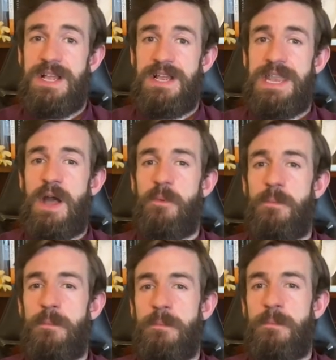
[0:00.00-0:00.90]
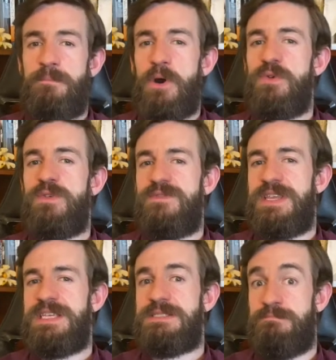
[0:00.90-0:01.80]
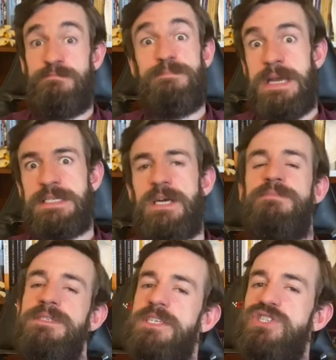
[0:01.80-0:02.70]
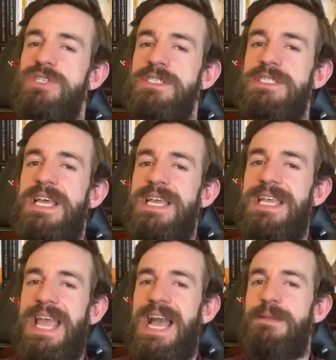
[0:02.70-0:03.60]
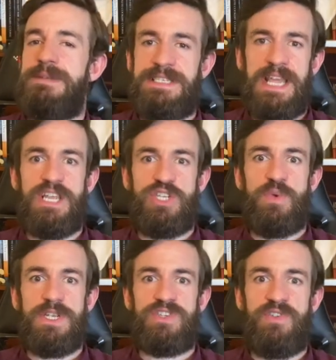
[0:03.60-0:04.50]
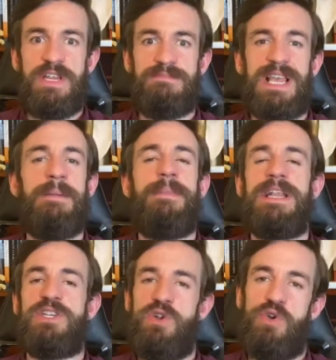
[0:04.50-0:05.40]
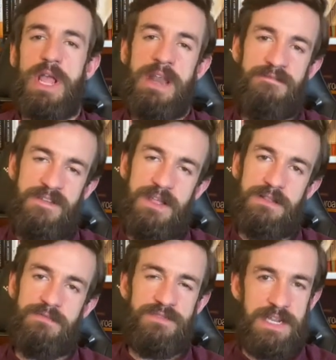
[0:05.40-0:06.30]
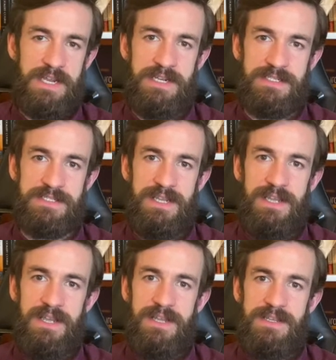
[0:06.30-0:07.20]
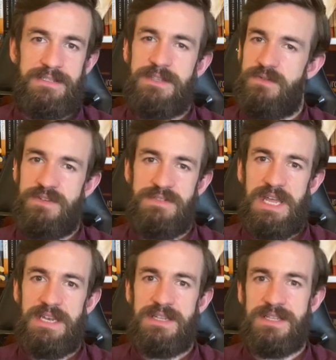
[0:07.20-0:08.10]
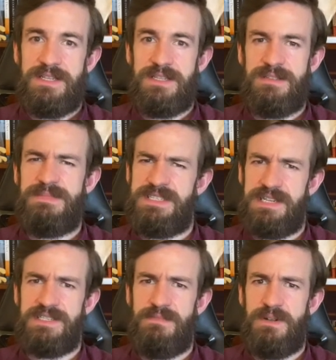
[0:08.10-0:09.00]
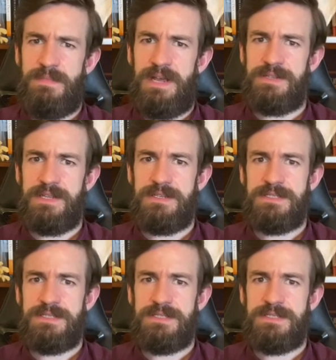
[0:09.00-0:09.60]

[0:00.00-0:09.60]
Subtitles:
Now, both of these better positions can be taken to extremes and made to look and feel ridiculous. Don't do that. Be sensible about it.